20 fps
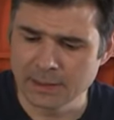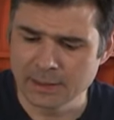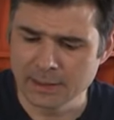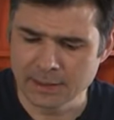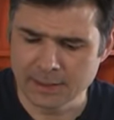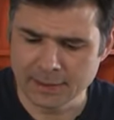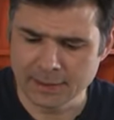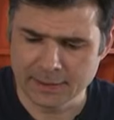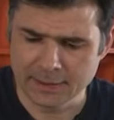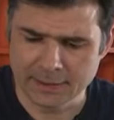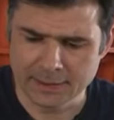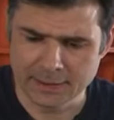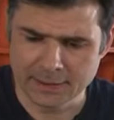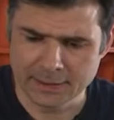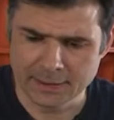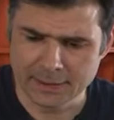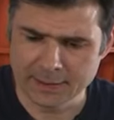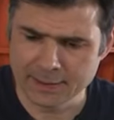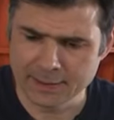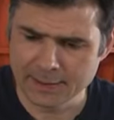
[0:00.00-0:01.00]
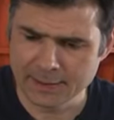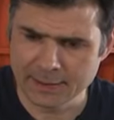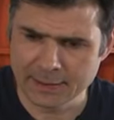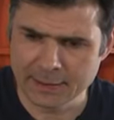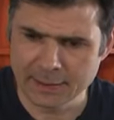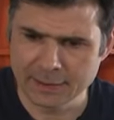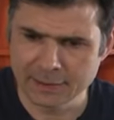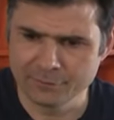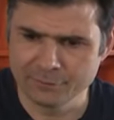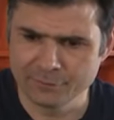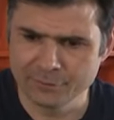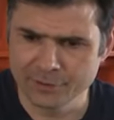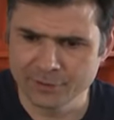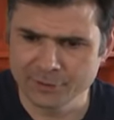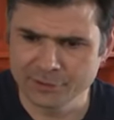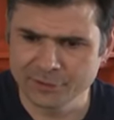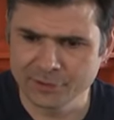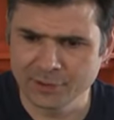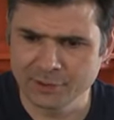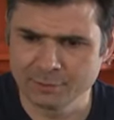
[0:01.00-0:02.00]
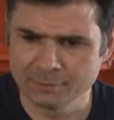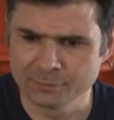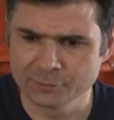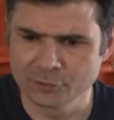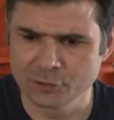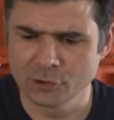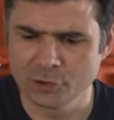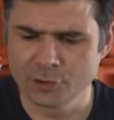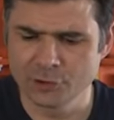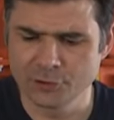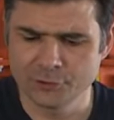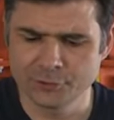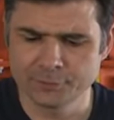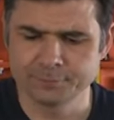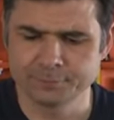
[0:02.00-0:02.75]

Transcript: I have some tongs.